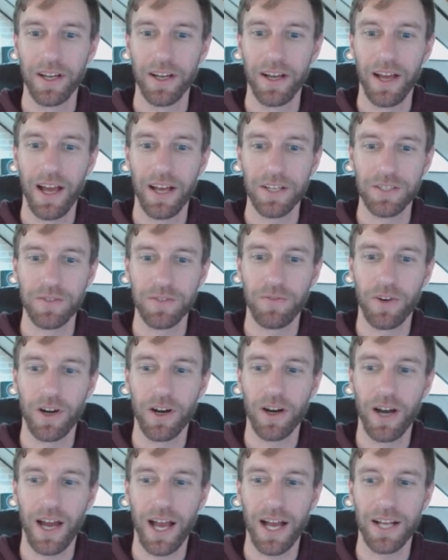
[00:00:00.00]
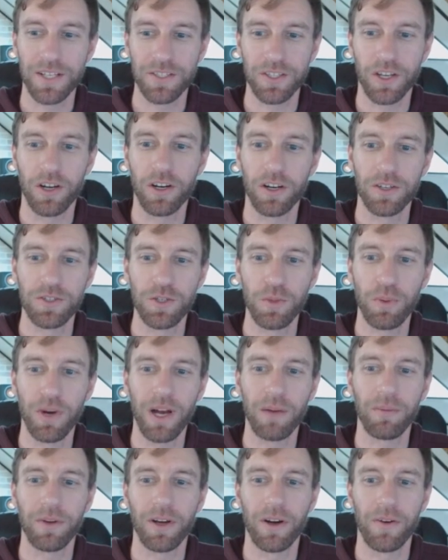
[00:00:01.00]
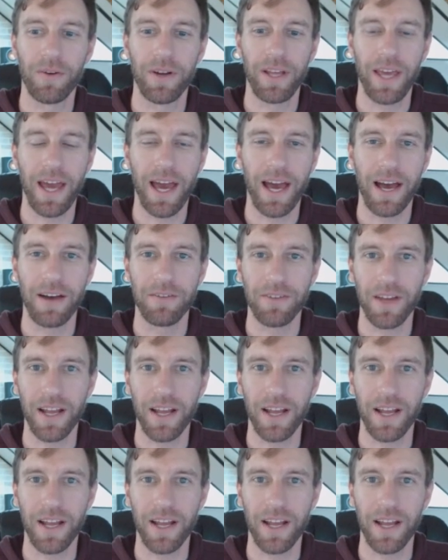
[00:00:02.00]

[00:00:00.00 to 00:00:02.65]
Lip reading: as far as cards you probably already have.